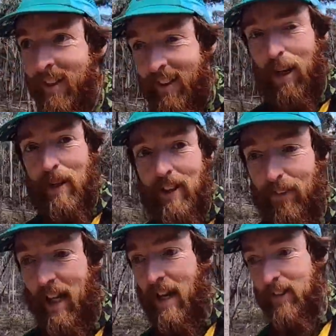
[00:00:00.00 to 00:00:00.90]
about
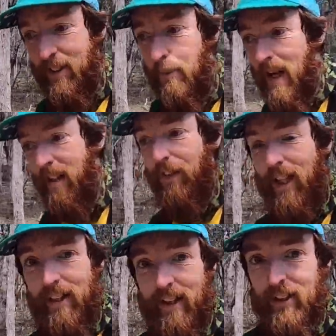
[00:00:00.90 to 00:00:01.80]
3 hours, you're bound to forget
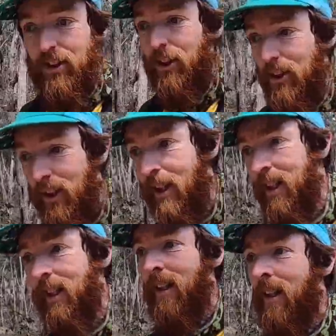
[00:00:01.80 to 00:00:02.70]
a thing or two.
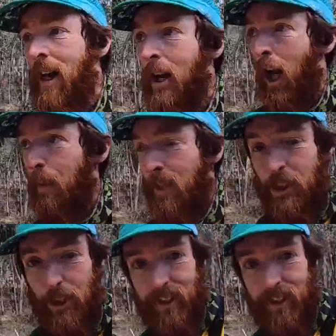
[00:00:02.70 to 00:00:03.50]
Hope you enjoyed